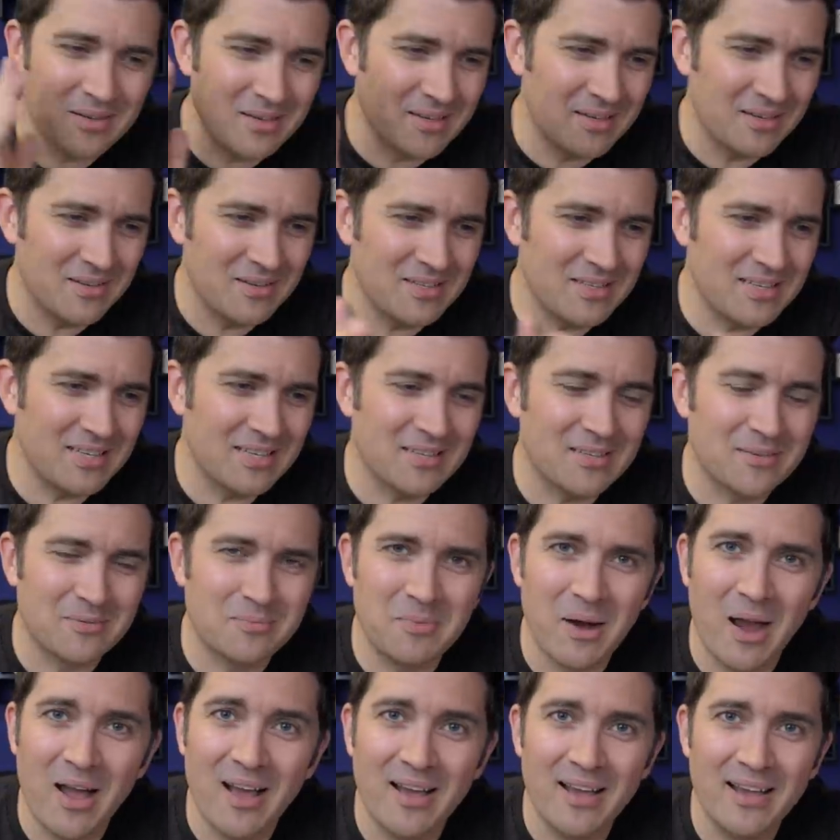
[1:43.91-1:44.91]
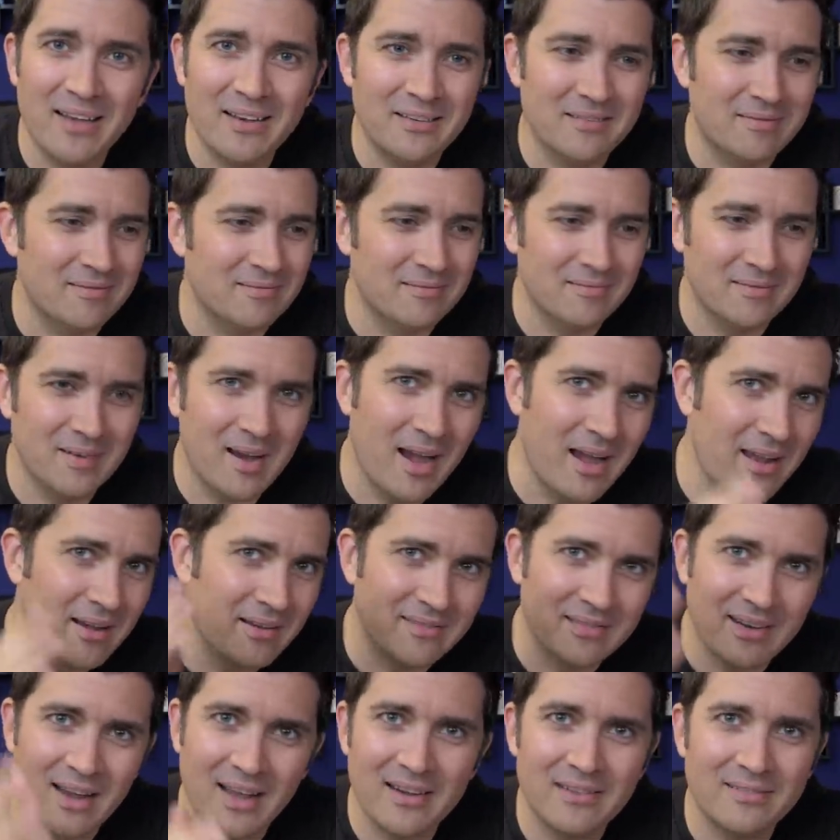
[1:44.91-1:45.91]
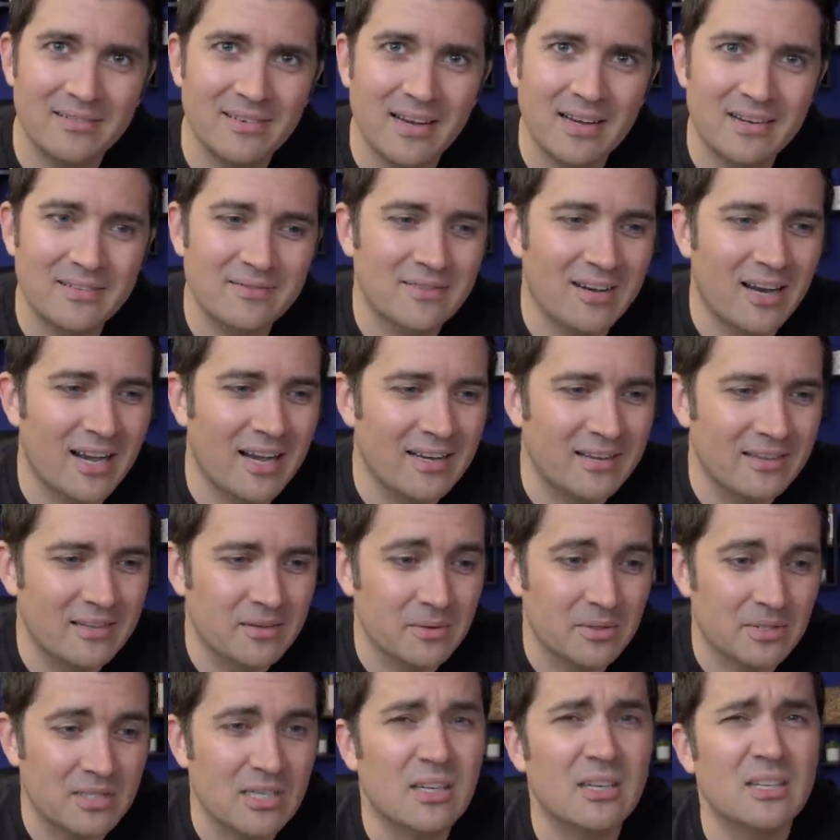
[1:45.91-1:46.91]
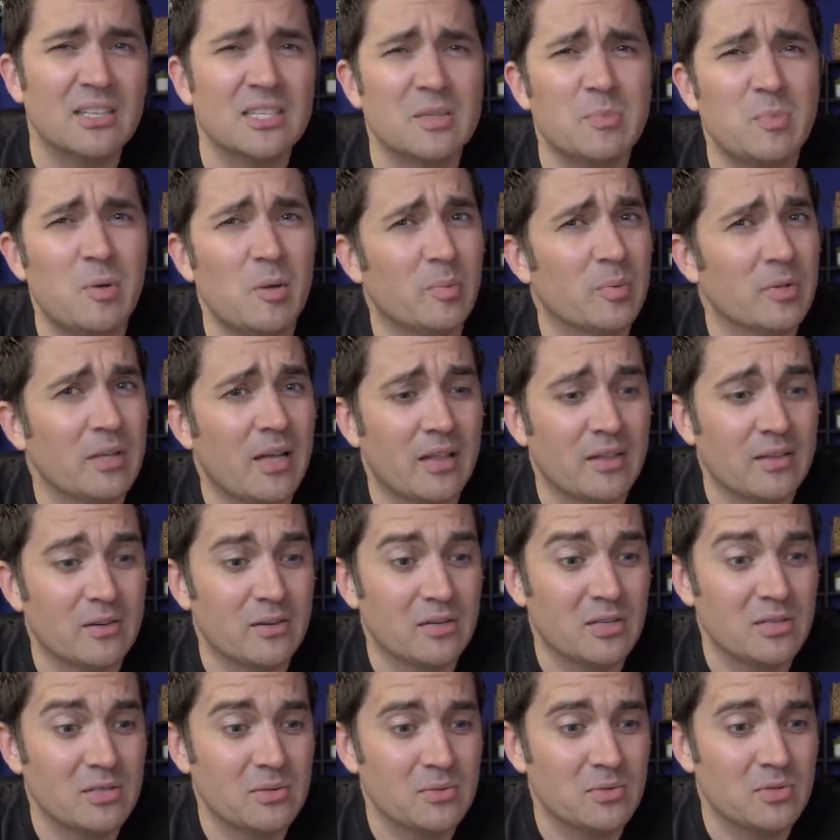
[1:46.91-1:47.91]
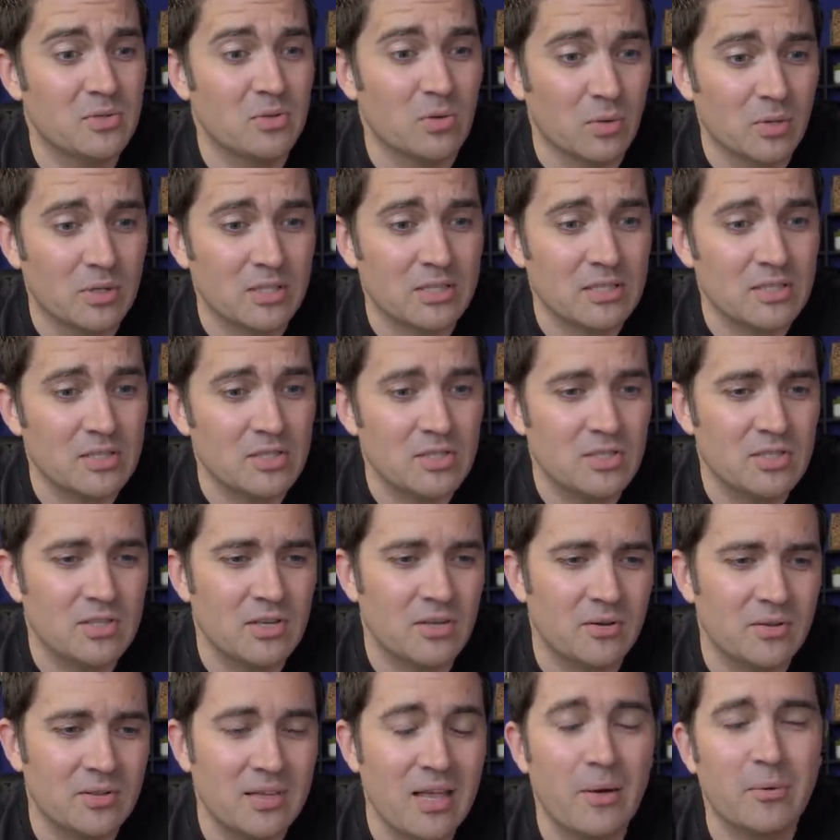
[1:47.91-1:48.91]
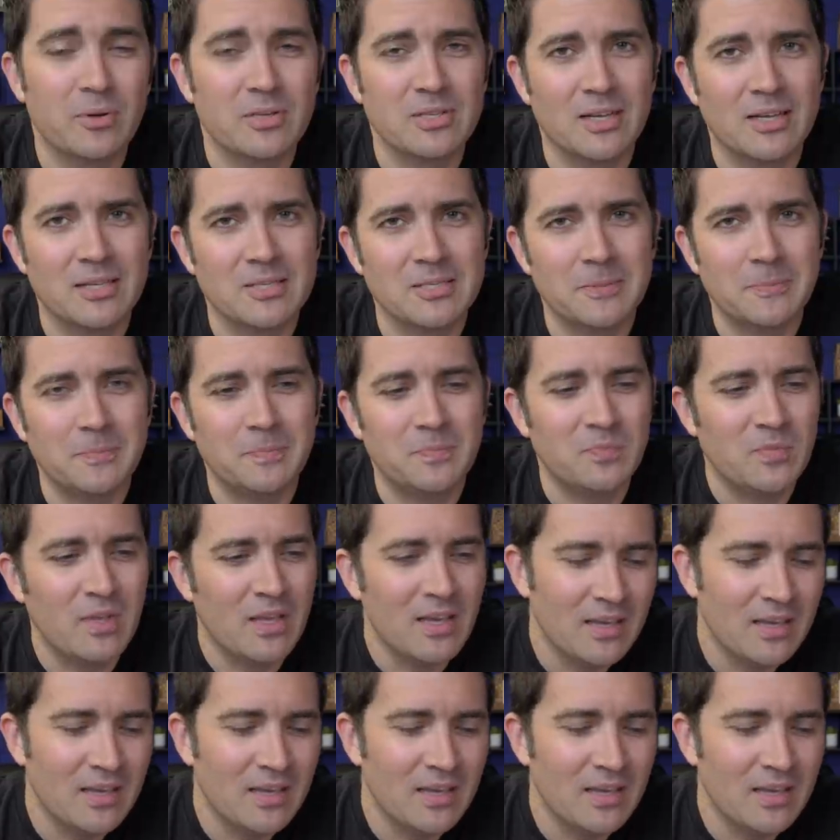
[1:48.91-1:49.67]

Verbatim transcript: You know, you just get to ride and ride and ride and ride and ride. And there were tons of people out there because it was gorgeous. So that was awesome.